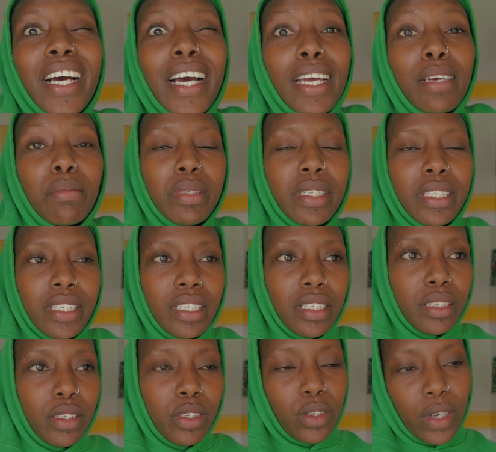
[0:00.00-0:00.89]
I'm
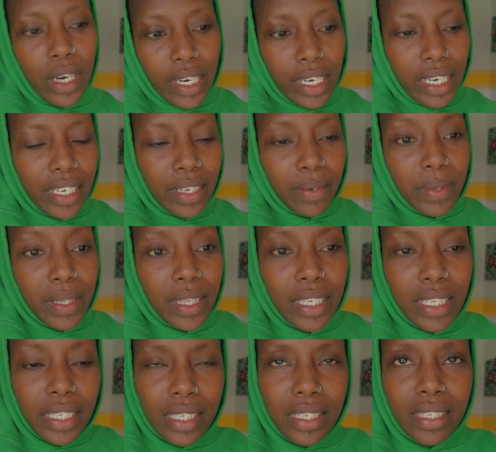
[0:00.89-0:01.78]
still struggling
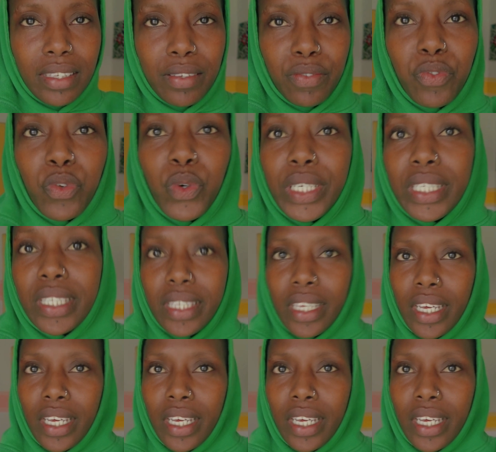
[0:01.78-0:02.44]
with this voice